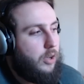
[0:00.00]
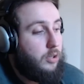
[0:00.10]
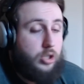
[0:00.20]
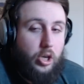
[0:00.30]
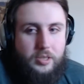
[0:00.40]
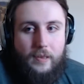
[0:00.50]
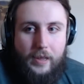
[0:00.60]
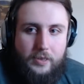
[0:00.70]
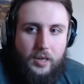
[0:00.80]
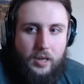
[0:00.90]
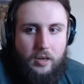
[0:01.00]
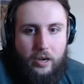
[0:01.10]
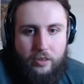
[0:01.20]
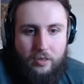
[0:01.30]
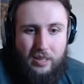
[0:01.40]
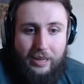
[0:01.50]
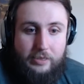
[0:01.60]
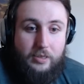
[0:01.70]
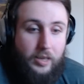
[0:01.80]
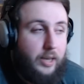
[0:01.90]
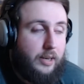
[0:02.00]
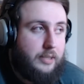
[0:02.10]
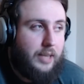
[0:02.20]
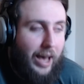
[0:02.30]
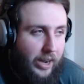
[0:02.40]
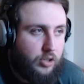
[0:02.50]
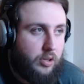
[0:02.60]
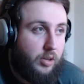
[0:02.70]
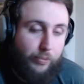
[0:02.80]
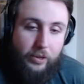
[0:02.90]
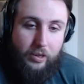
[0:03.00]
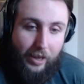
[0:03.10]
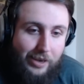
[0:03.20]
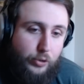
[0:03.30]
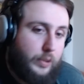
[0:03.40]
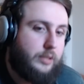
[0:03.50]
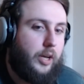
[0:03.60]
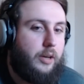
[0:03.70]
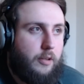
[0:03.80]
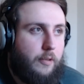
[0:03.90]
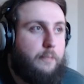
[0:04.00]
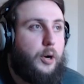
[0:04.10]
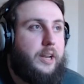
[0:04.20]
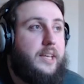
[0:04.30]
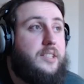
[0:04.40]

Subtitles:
just like Dea, I think that his kit is actually really interesting, but he's